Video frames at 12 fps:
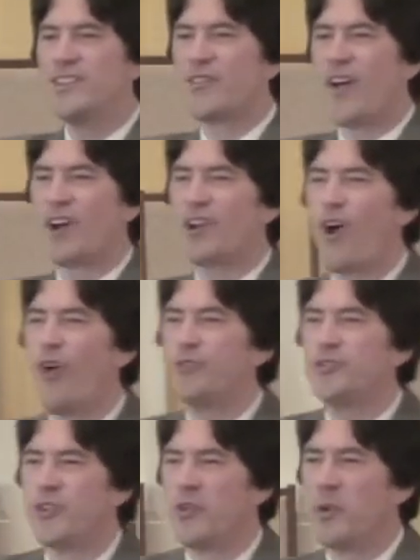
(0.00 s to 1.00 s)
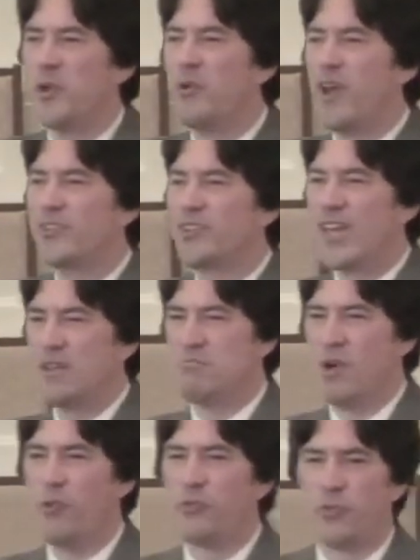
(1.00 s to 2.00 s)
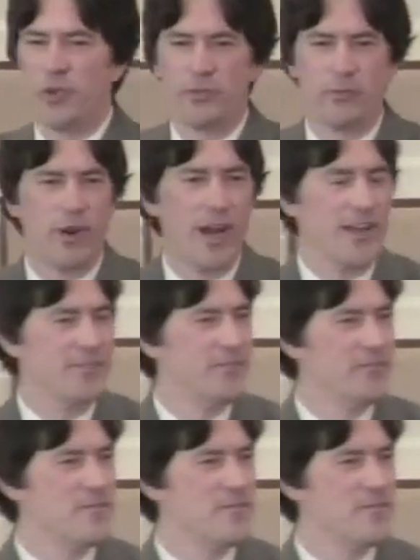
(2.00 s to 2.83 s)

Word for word: of our culture that we resonate most with, right?